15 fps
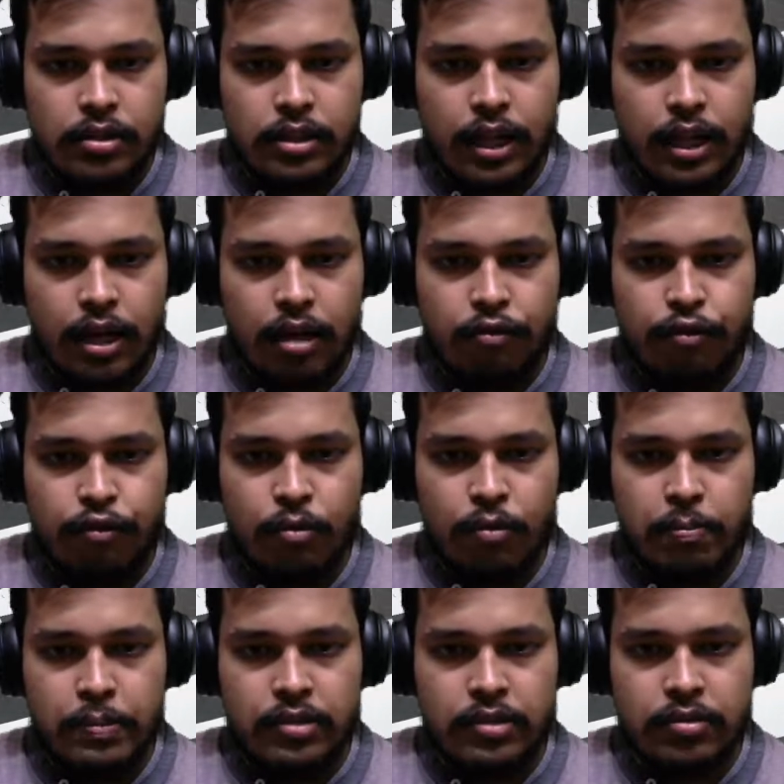there are
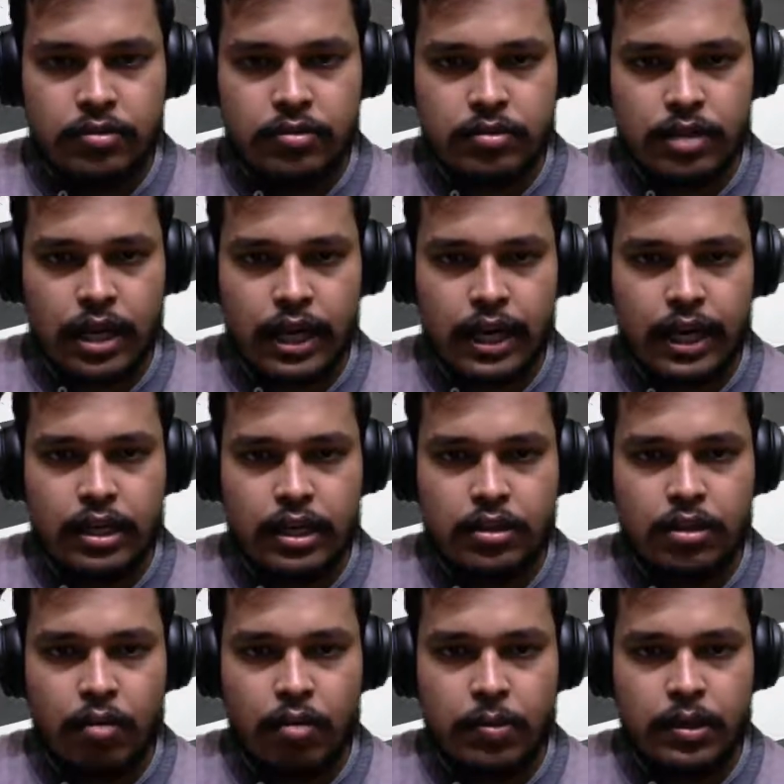4 pieces
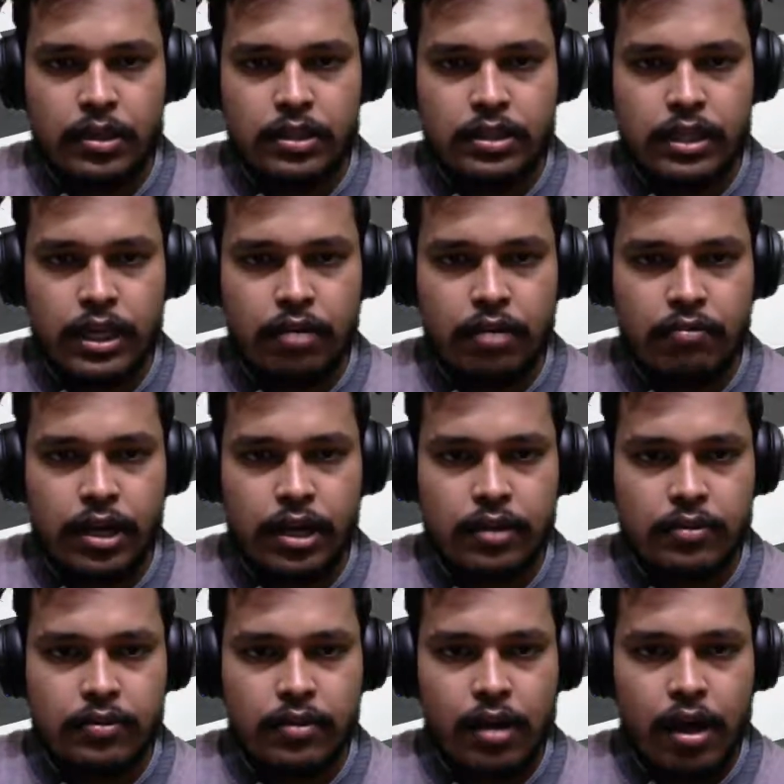attacking the opponent's king,
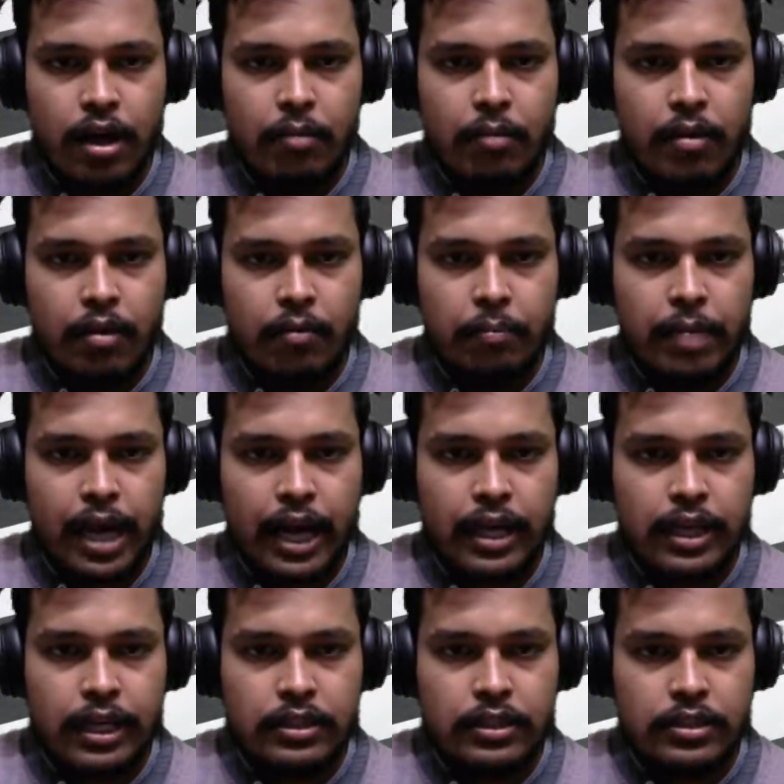whereas
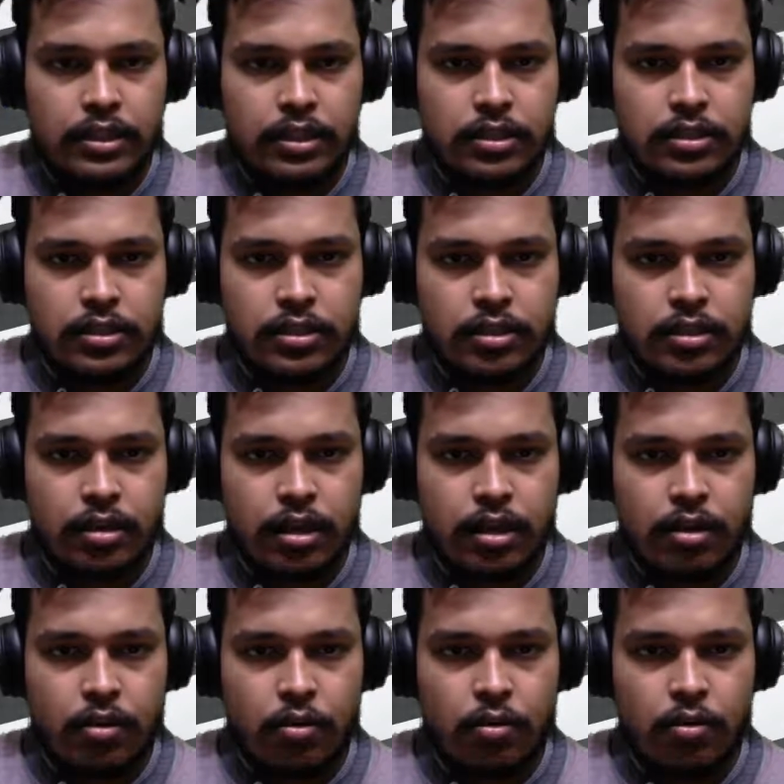black has just
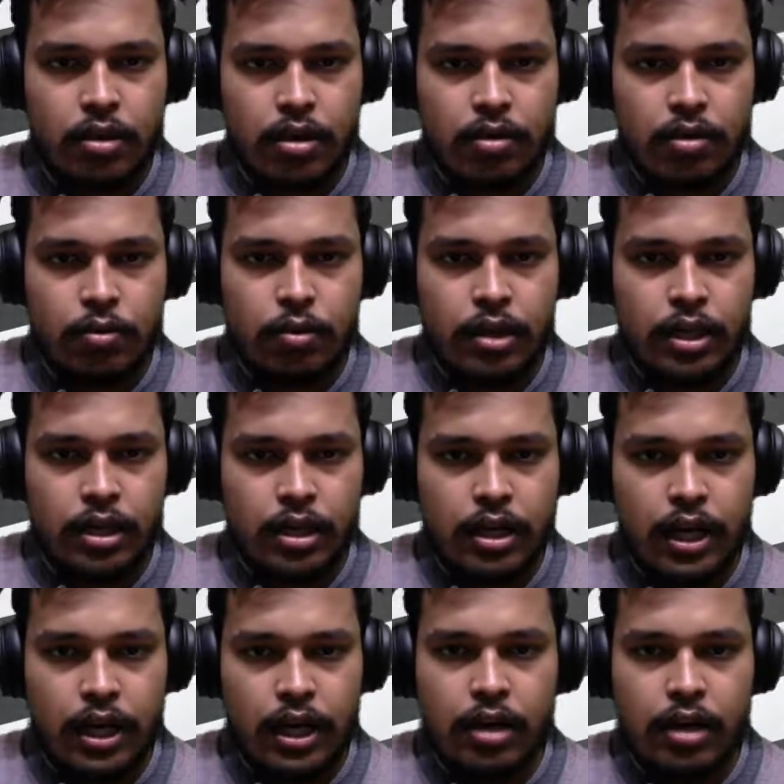a rook, queen,
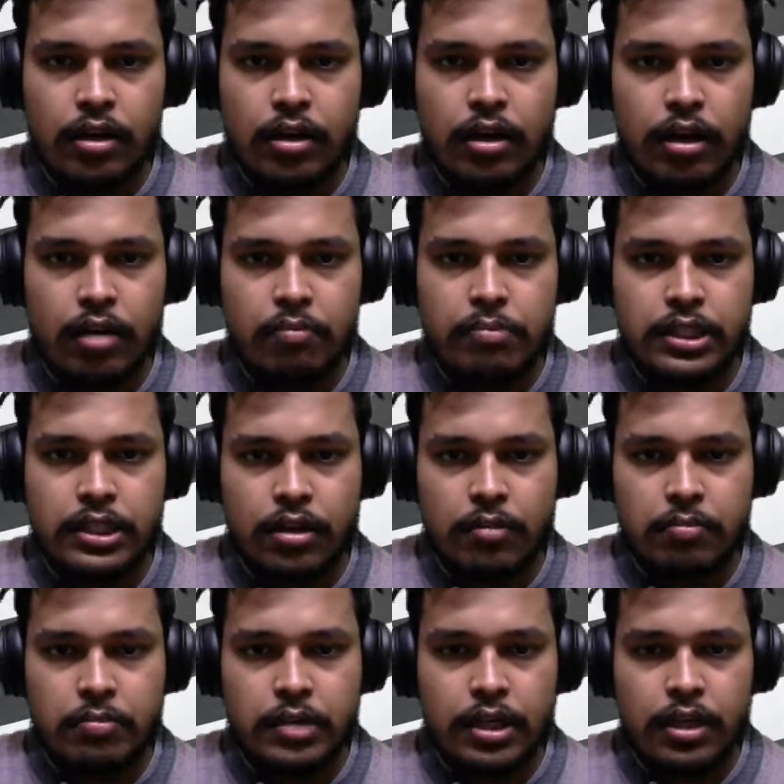and a
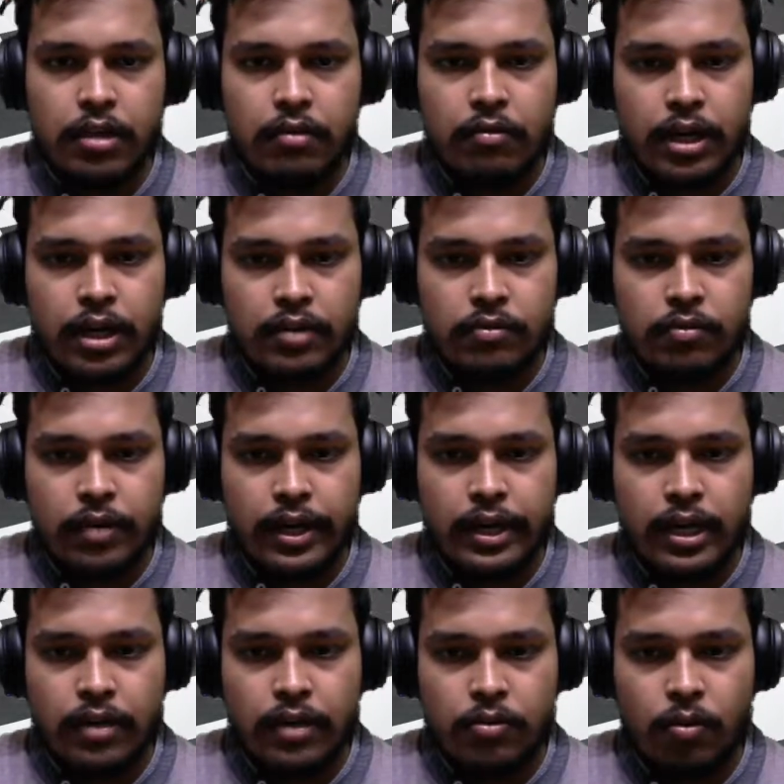bishop, whereas
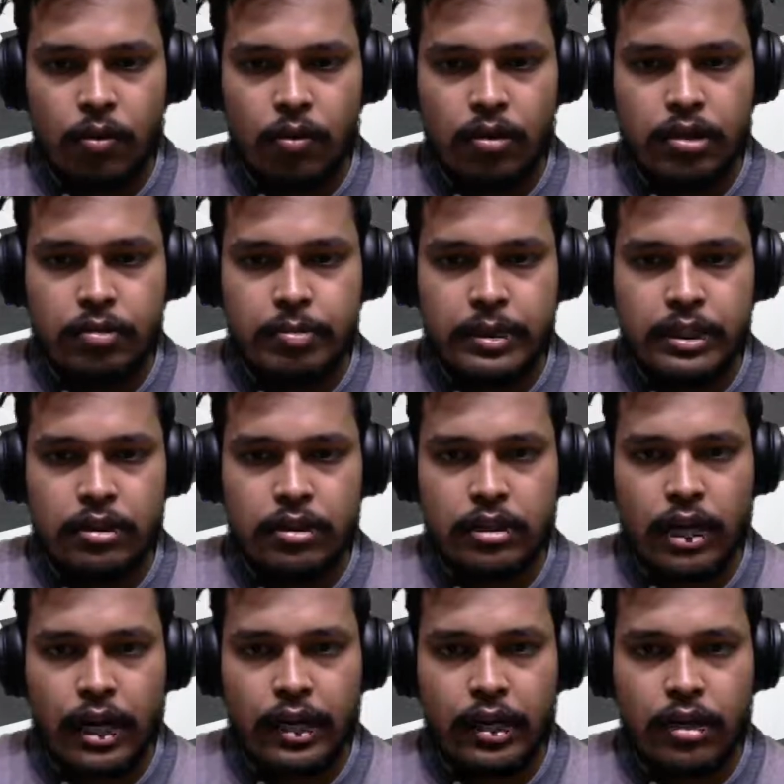white has all his
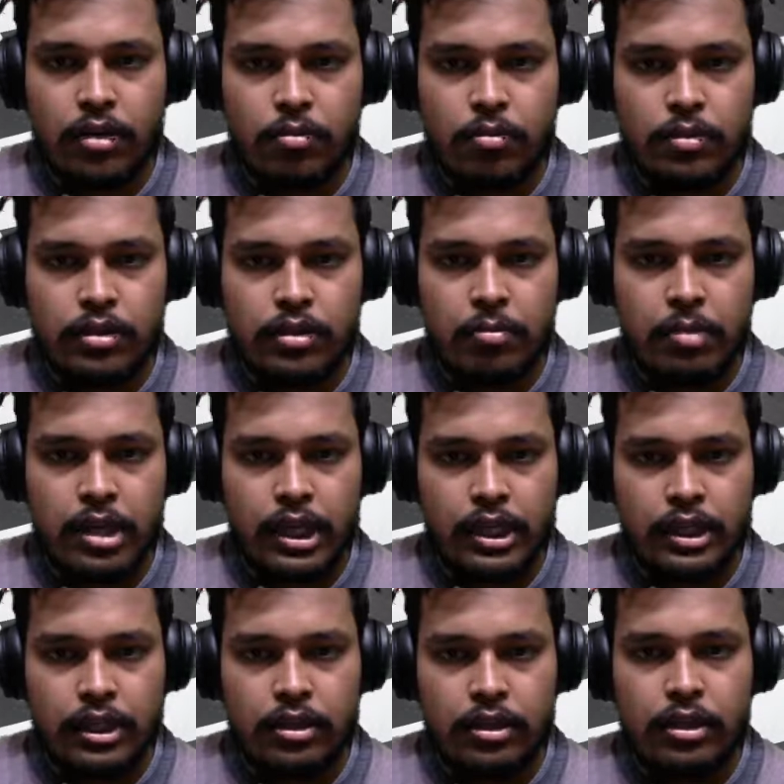pieces eyeing towards the
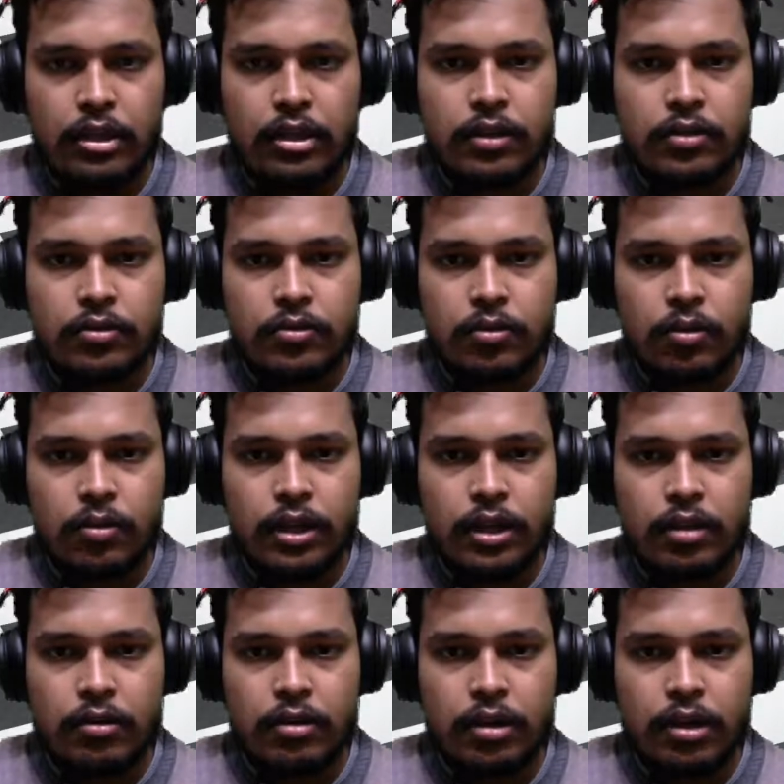black king. So
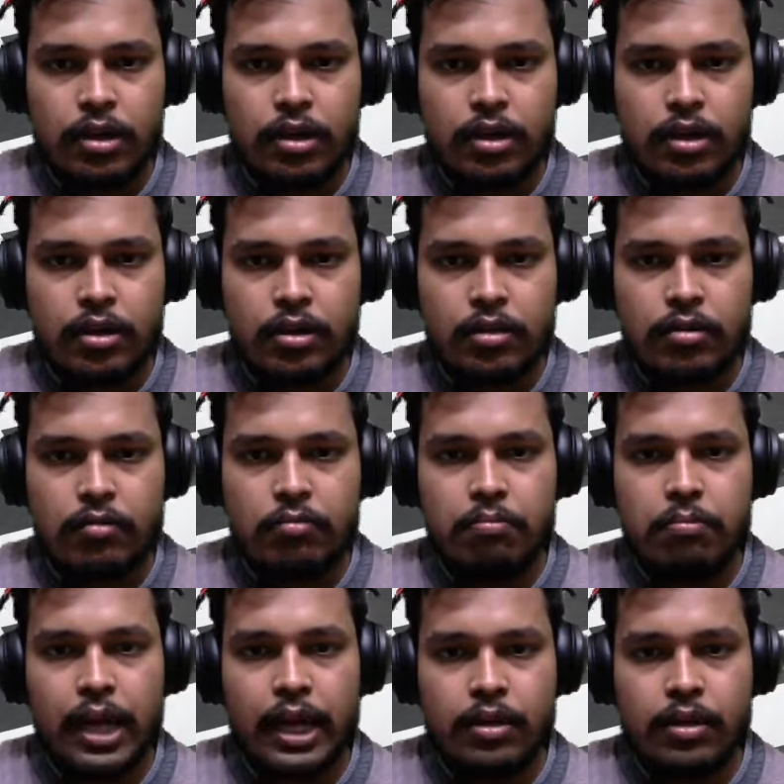here
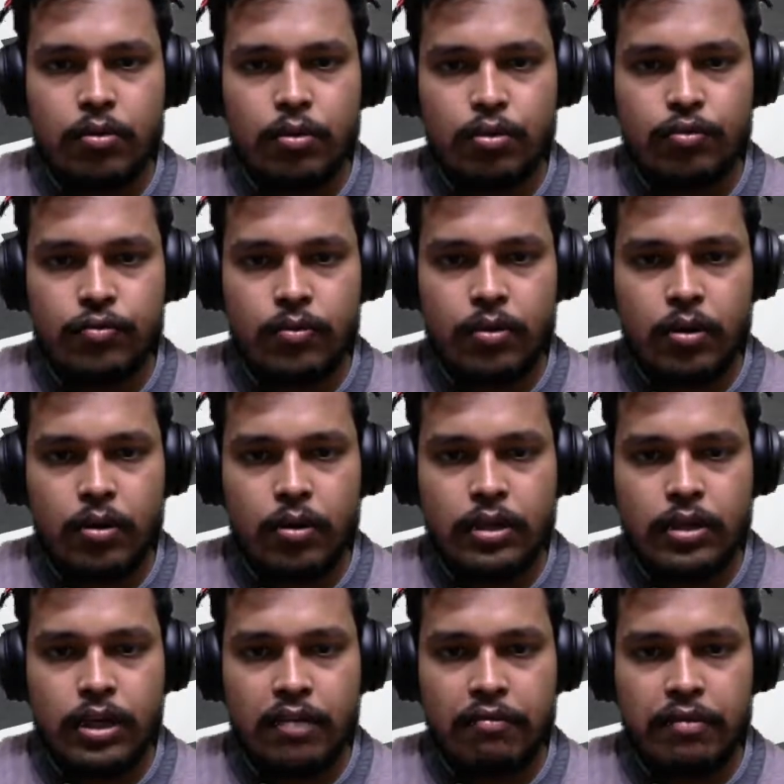black goes on
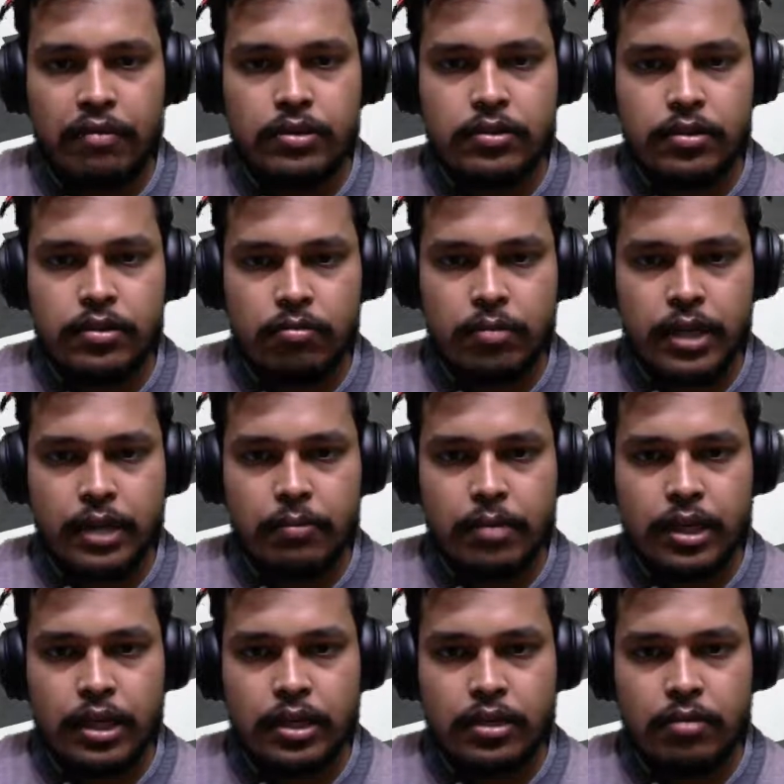the defensive by
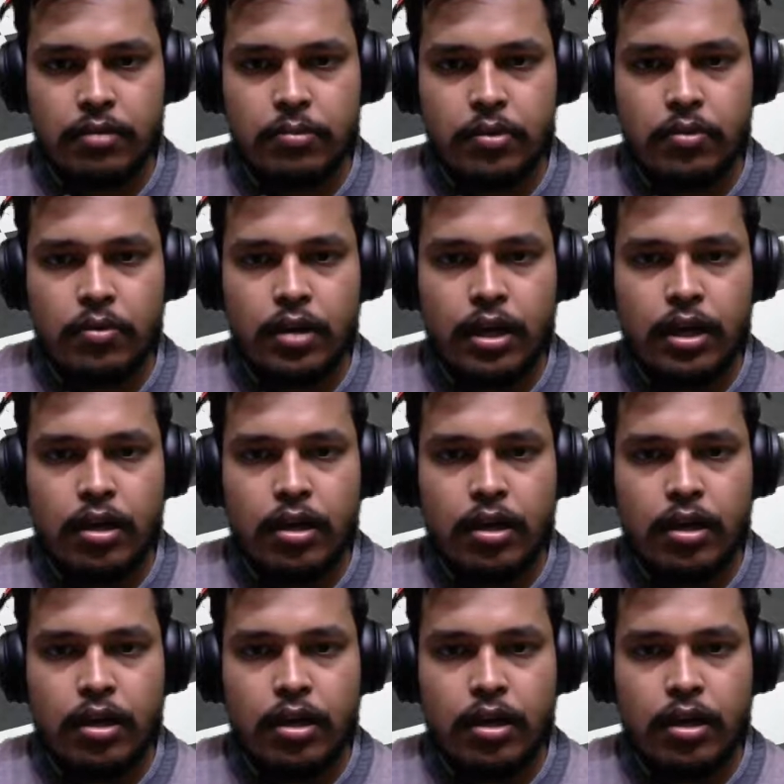playing the move